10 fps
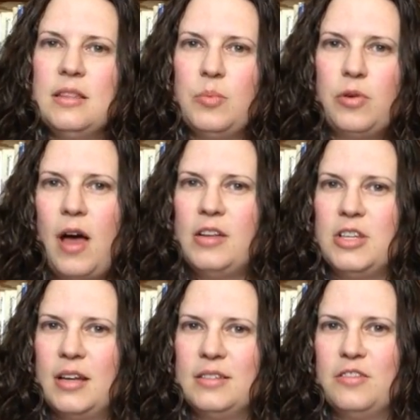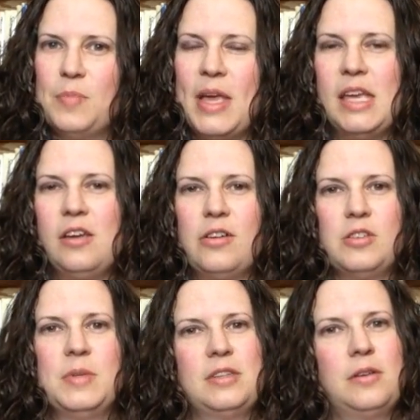the project of making
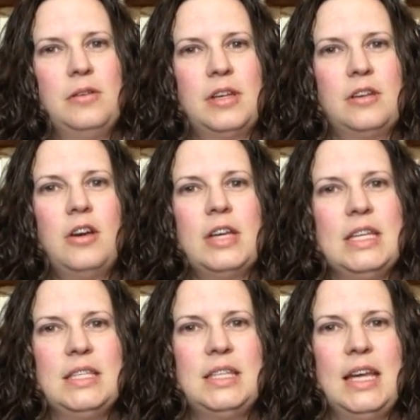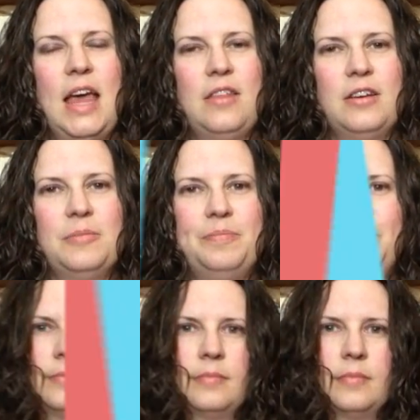Christmas cookies together.
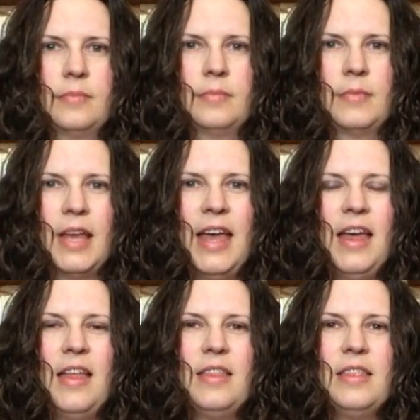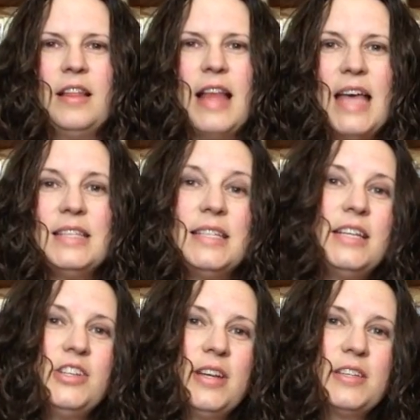The last
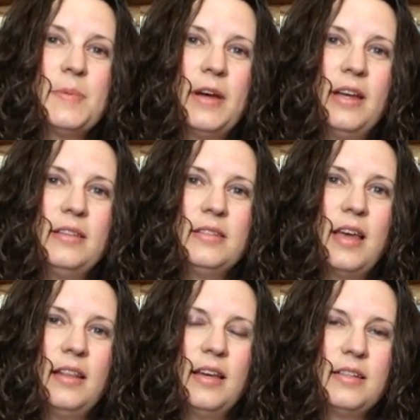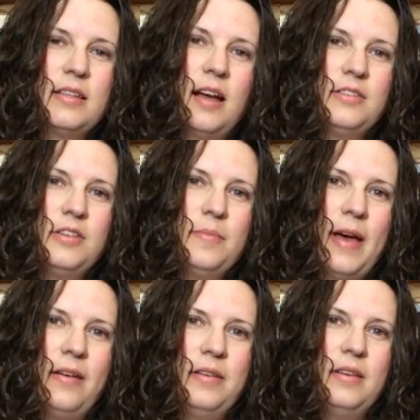teaching experience I'd like to talk to you
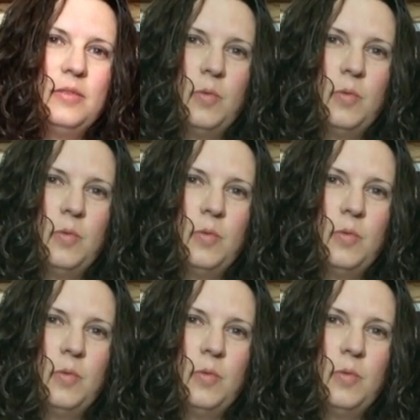about is